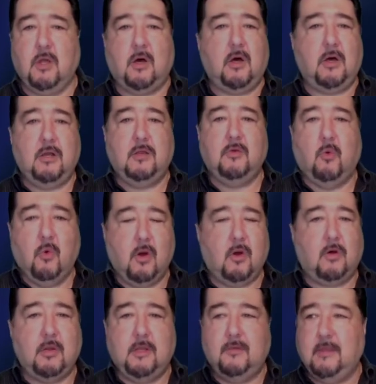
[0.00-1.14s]
on in the
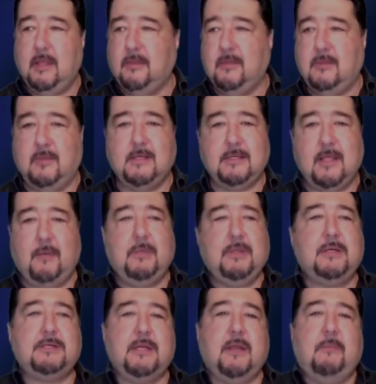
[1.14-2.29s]
world, and, and this, I mean,
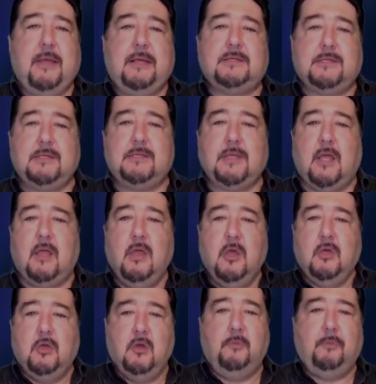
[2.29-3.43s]
doesn't it make sense that
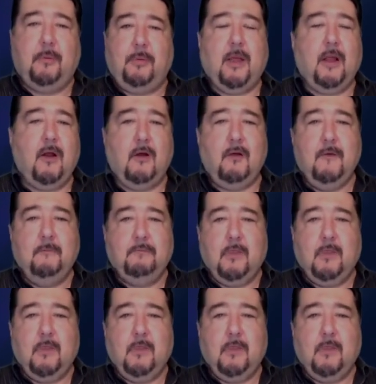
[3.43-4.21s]
you prepare